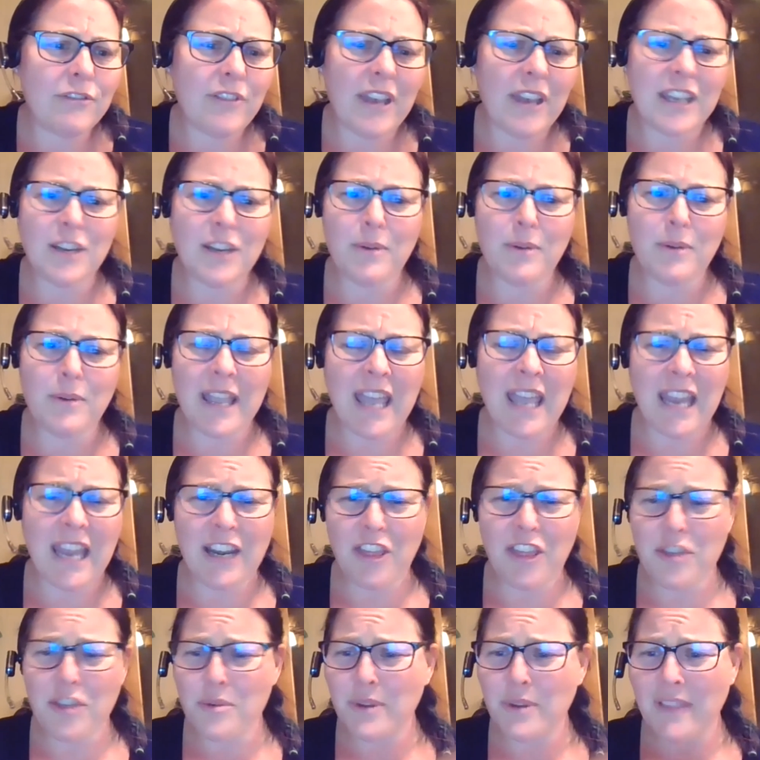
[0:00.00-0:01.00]
I know I kind
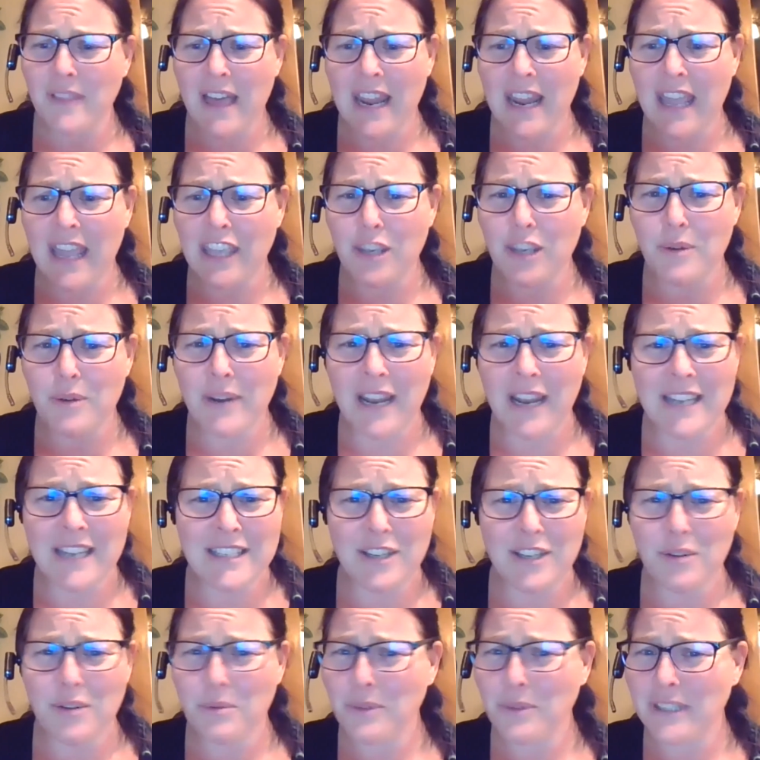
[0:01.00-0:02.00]
of threw a lot at you and I
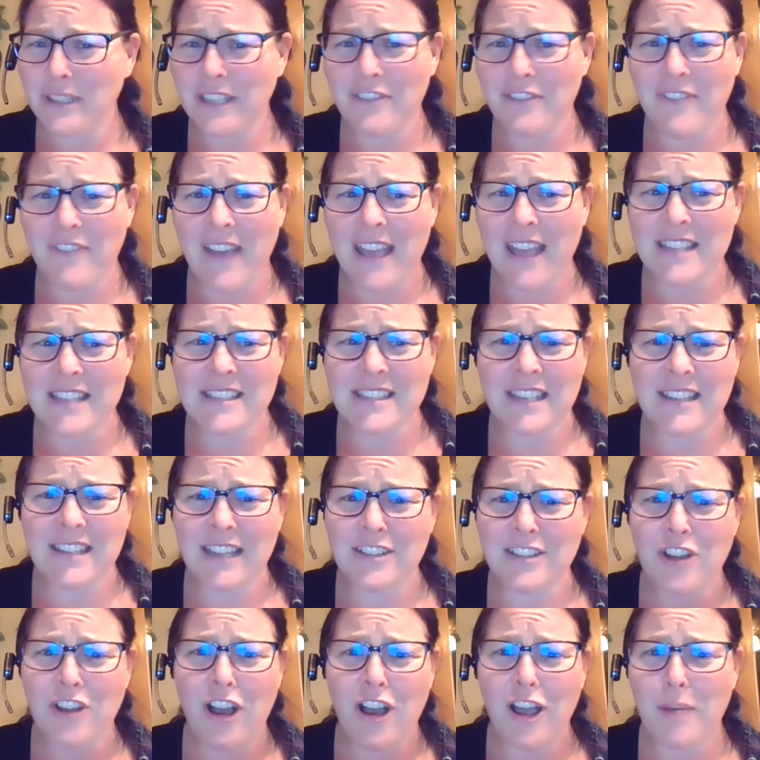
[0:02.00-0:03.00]
did it really fast because
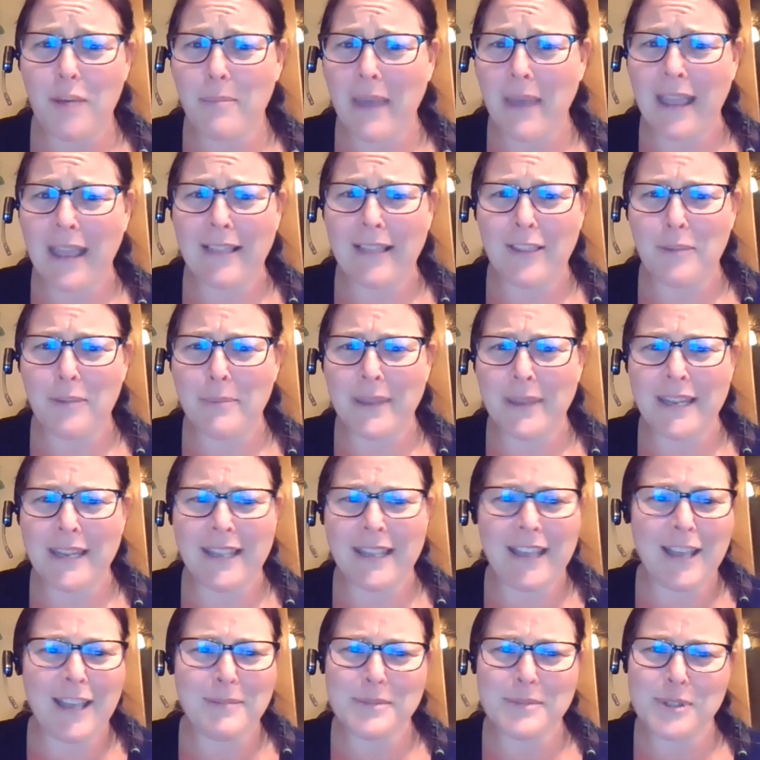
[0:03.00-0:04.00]
I talk a mile a
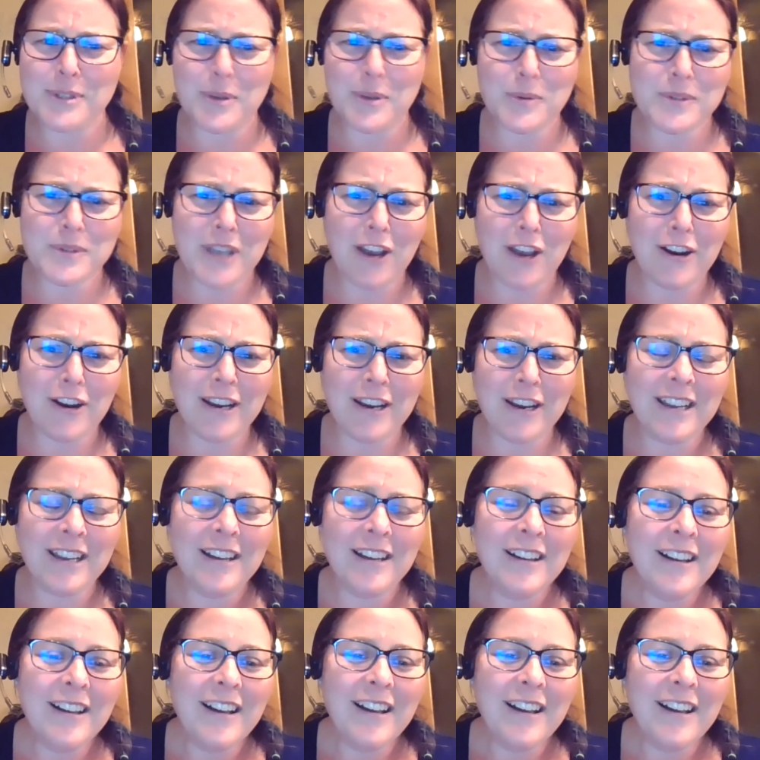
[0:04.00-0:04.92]
minute. I'm so sorry.